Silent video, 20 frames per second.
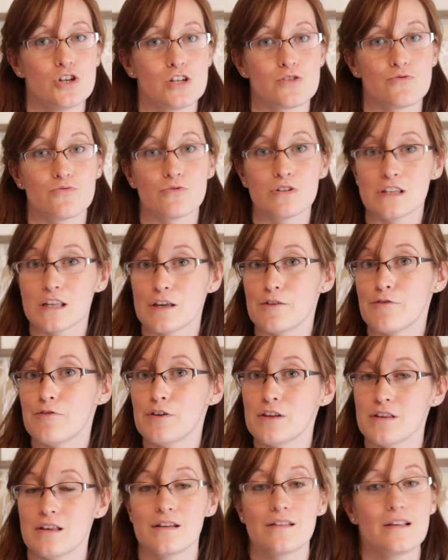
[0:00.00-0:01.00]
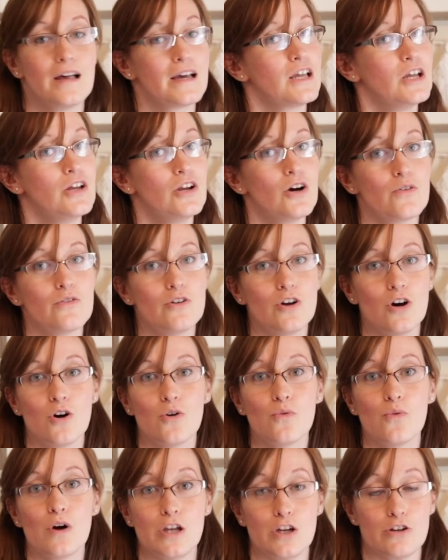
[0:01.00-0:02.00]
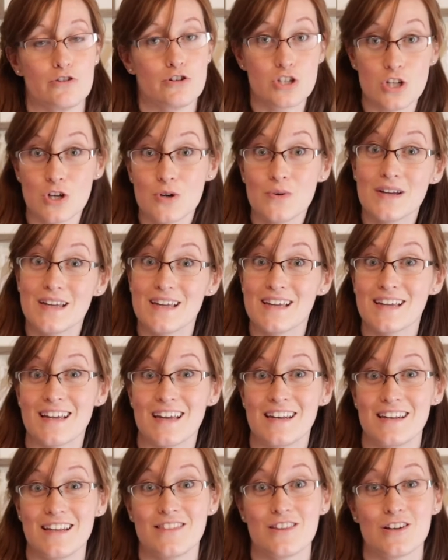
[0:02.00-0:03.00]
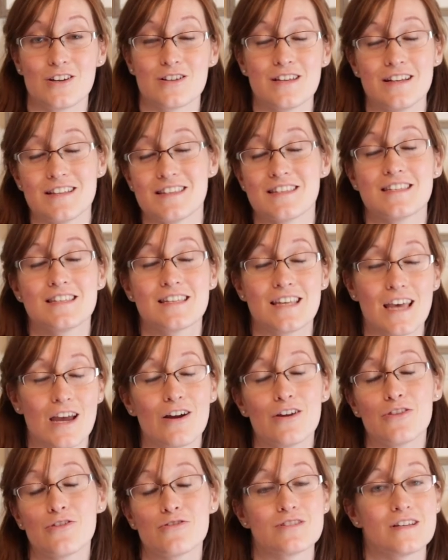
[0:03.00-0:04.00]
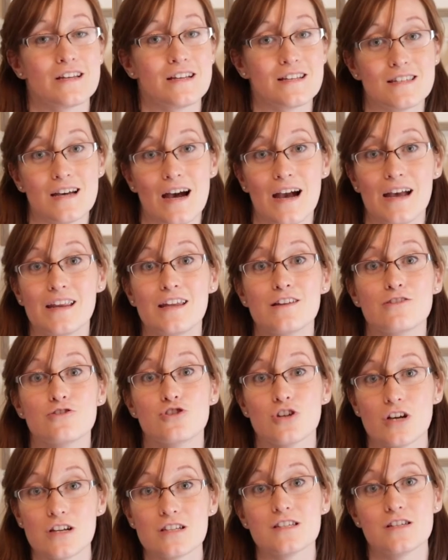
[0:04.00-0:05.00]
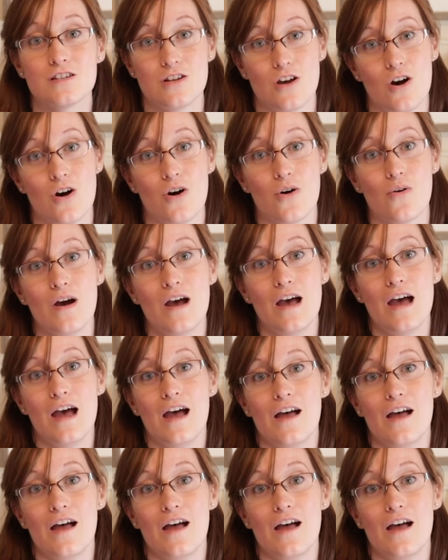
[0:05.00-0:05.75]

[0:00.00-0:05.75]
just really feeling like you don't know what you're doing and it, there, it's scary, there's anxiety, just know